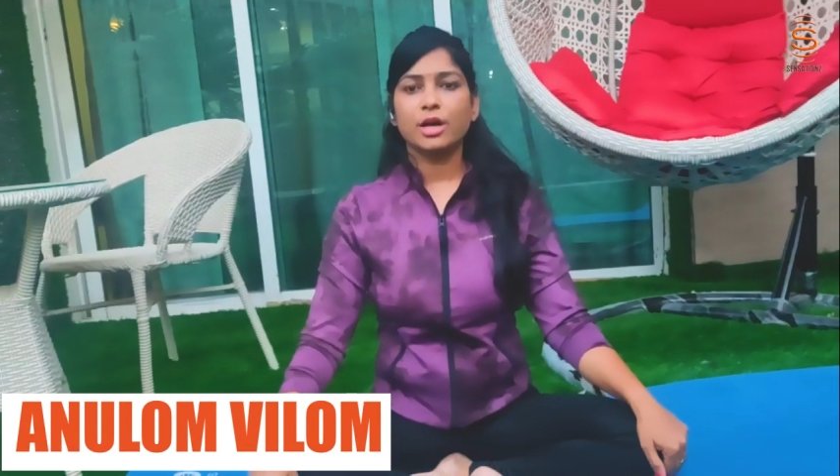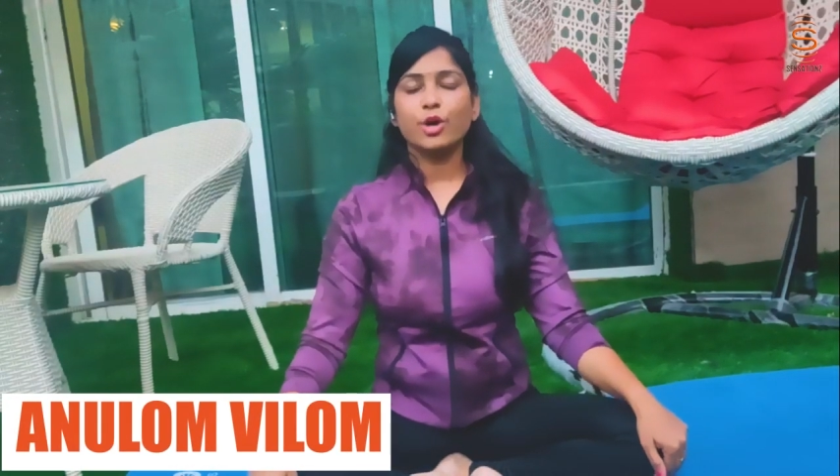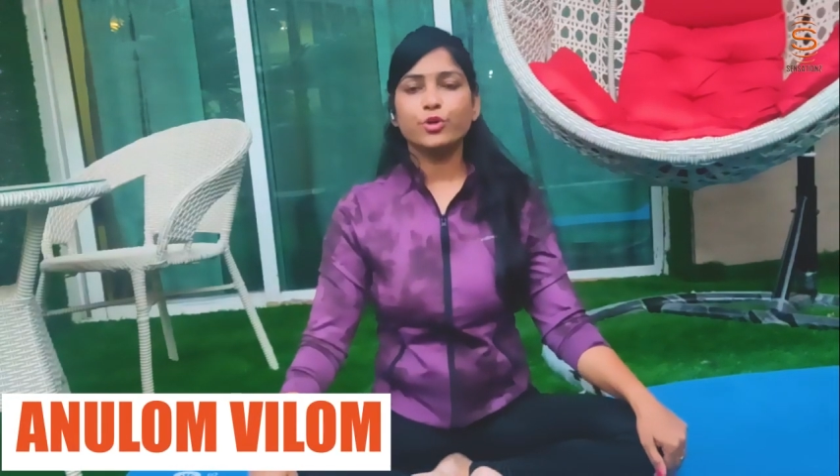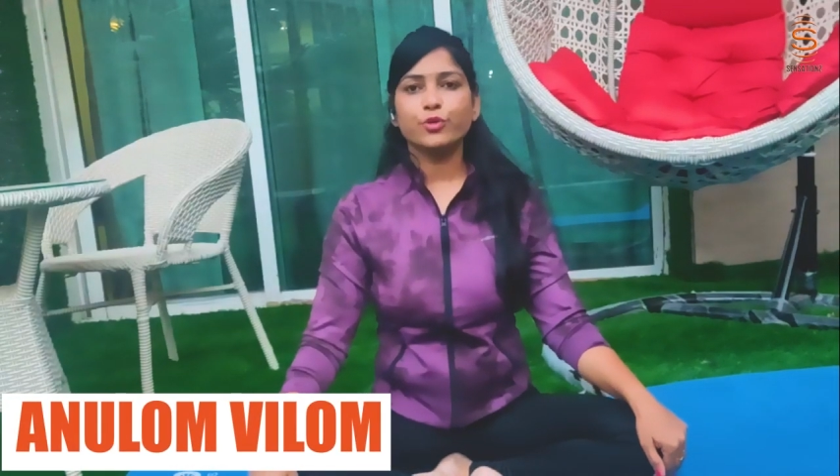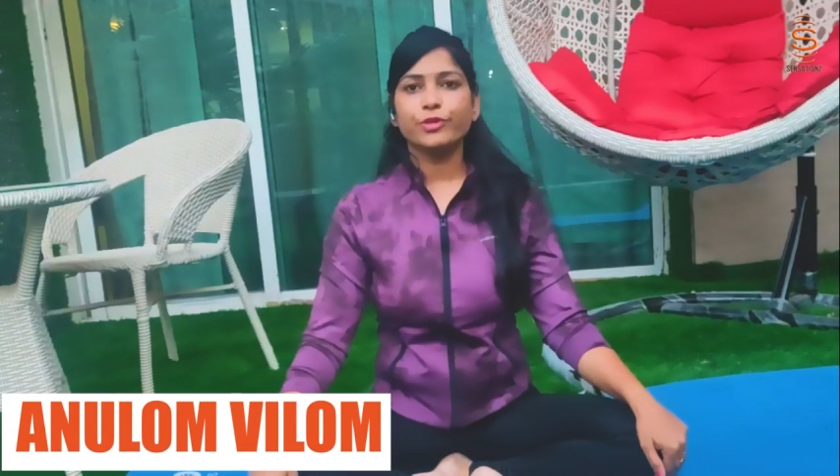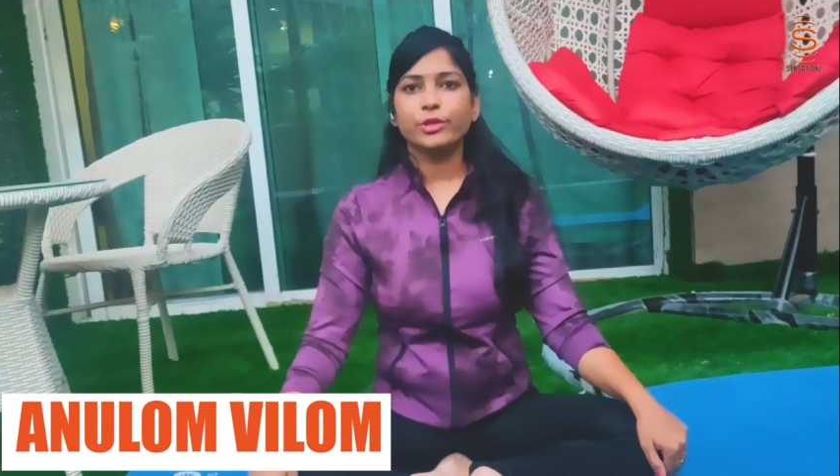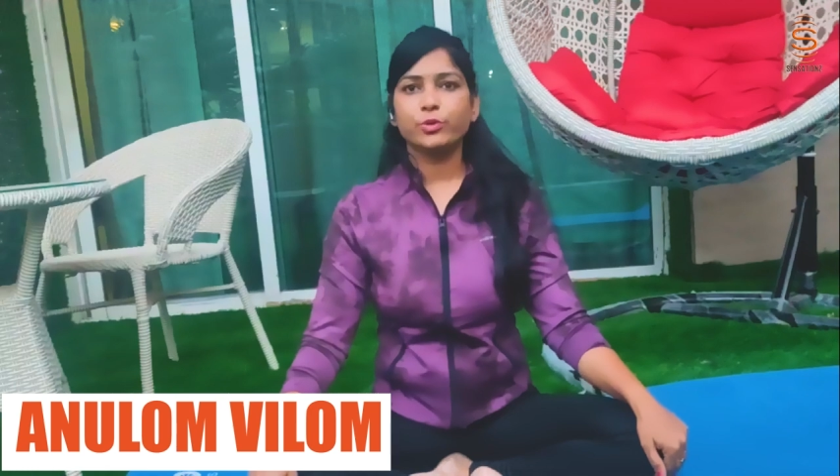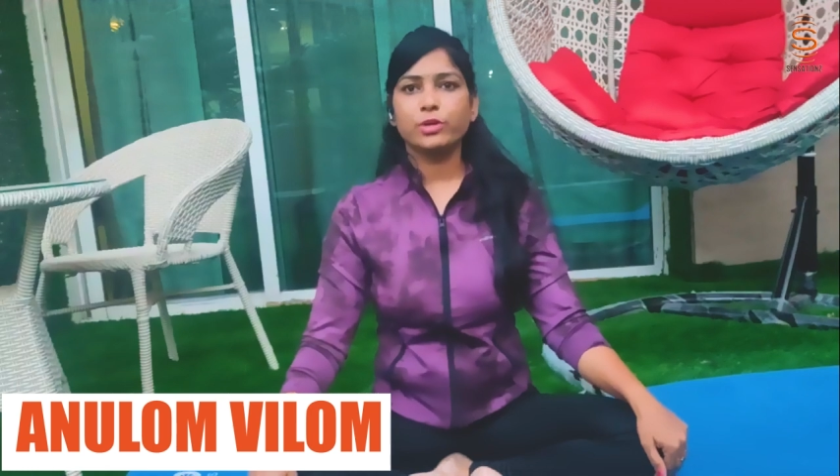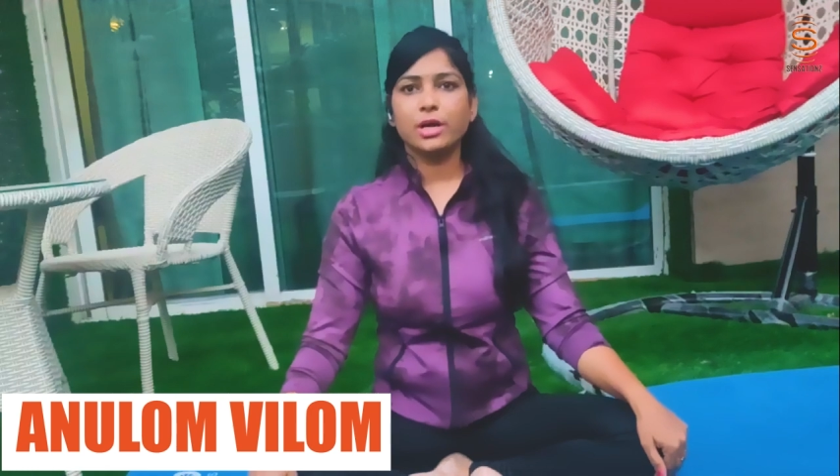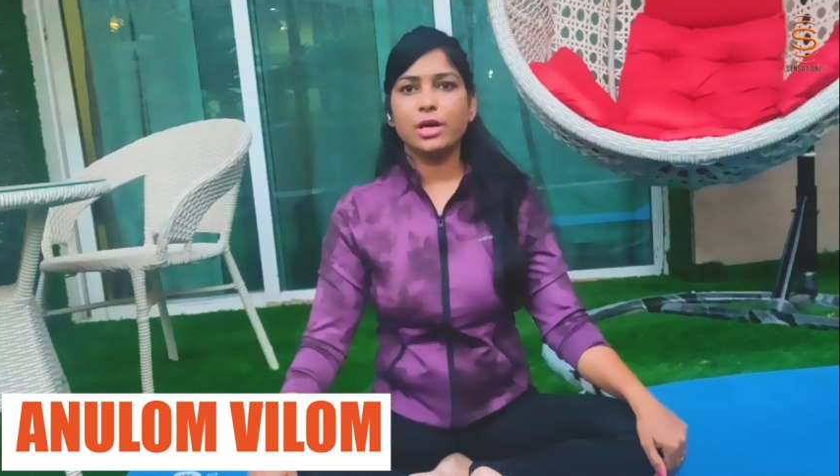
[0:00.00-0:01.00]
how you will
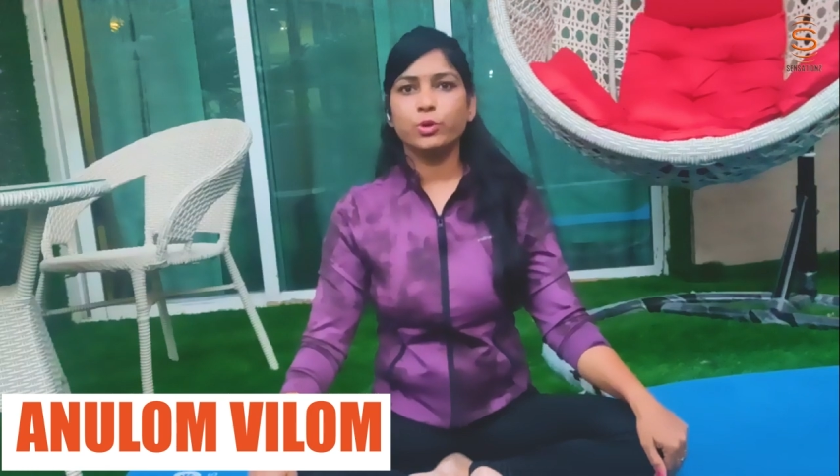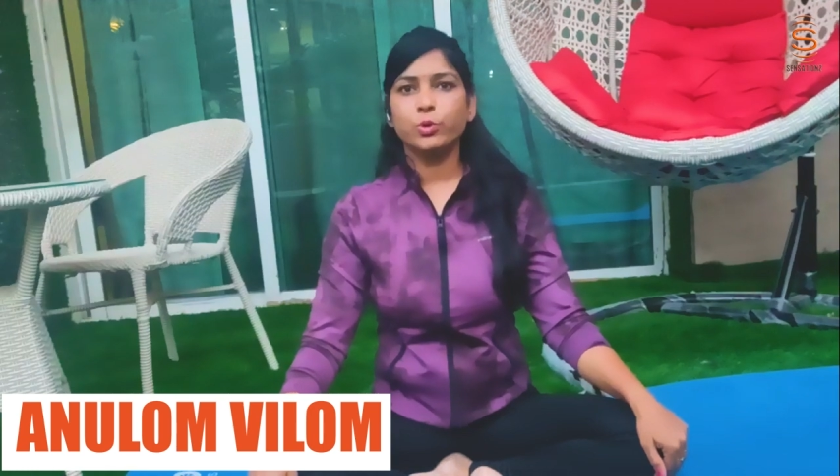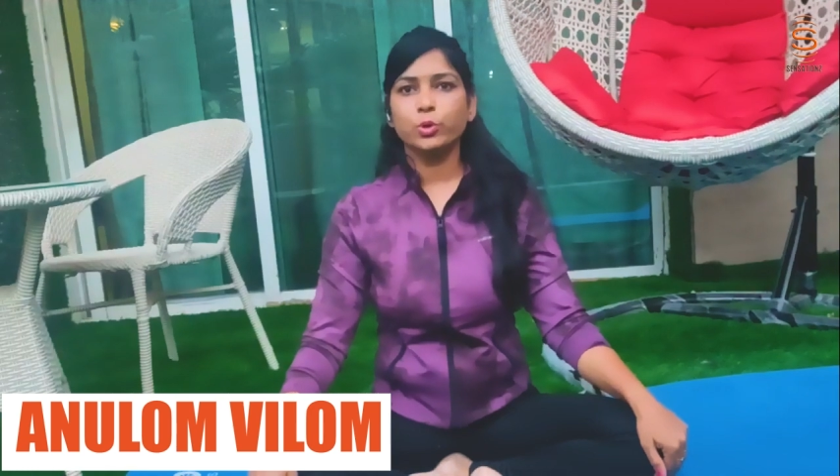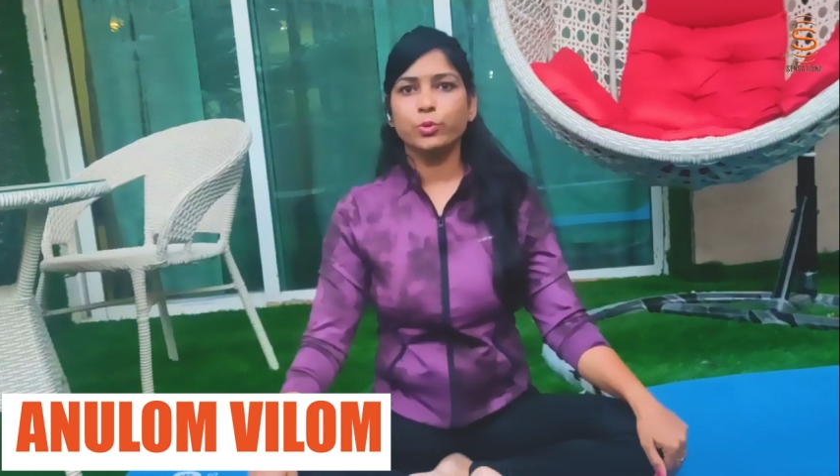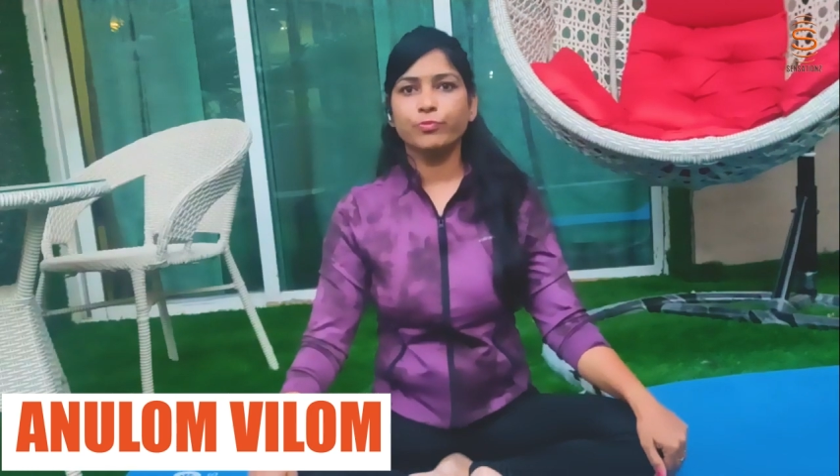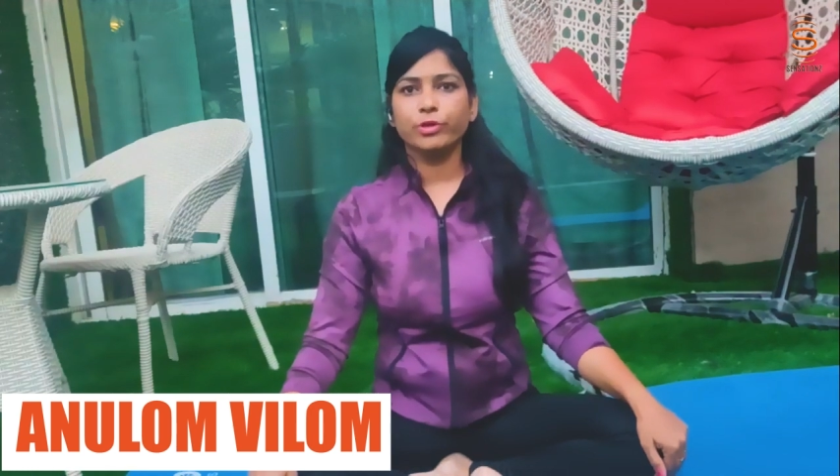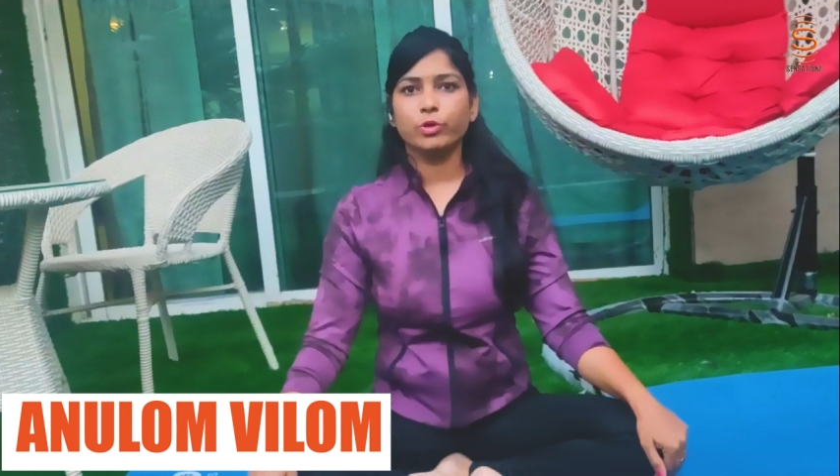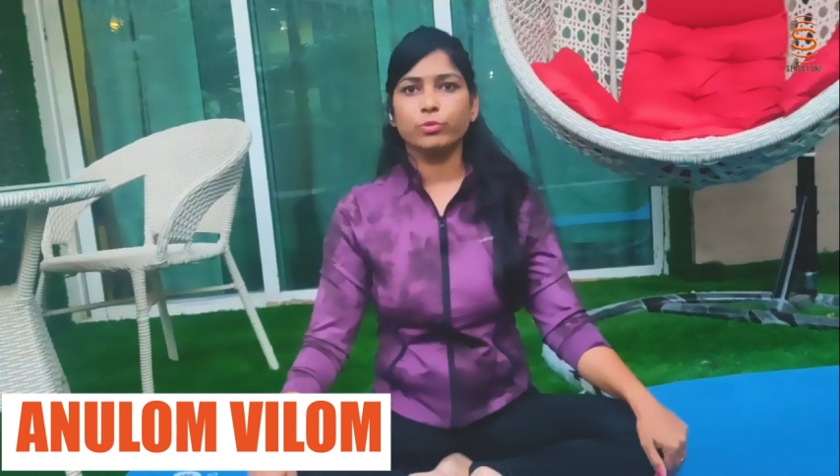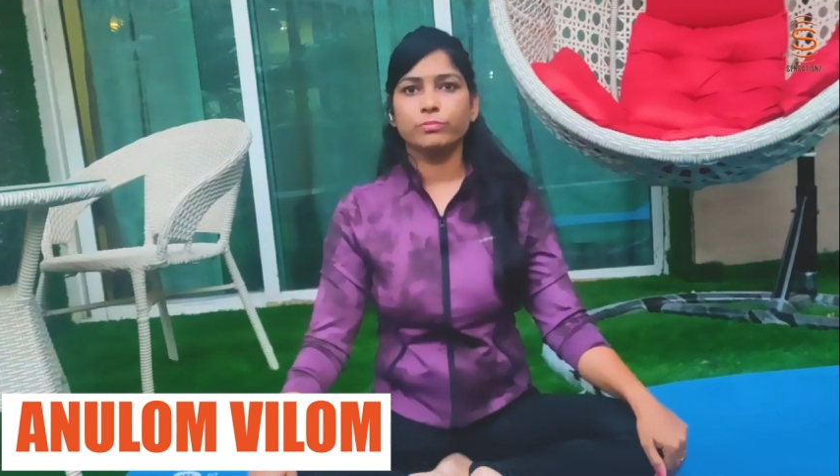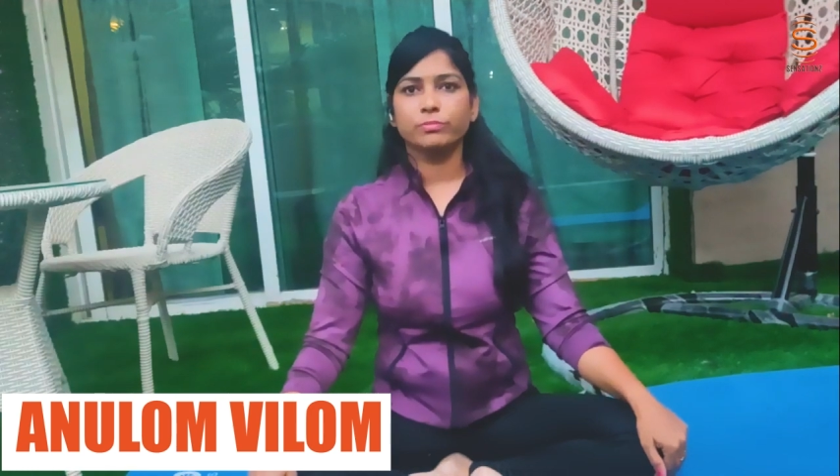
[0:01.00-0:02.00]
do the Anulom
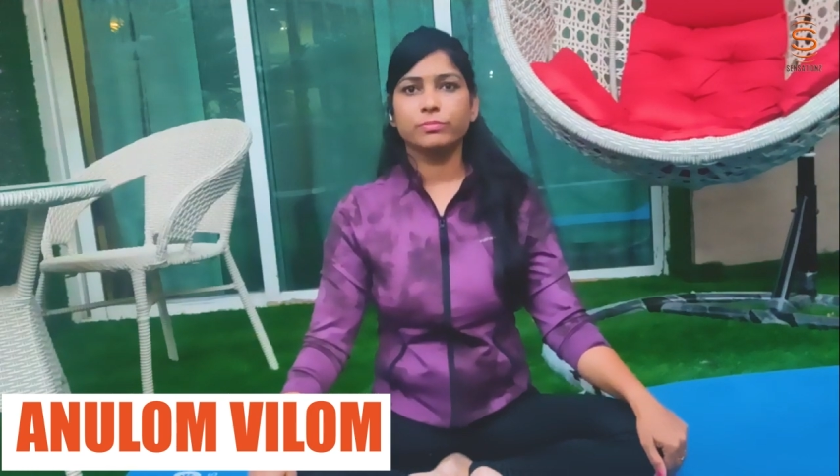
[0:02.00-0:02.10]
Vilom.